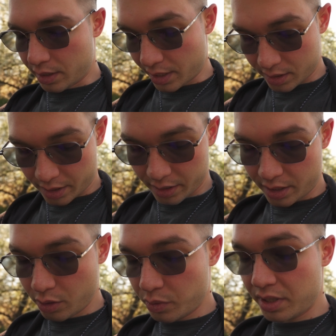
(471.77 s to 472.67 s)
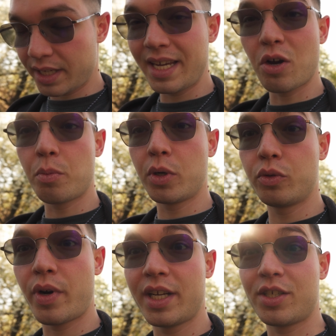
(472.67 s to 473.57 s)
Let's continue with the eco
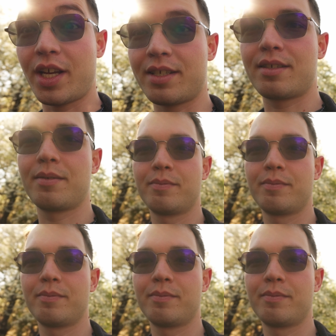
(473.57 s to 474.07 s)
mode range test.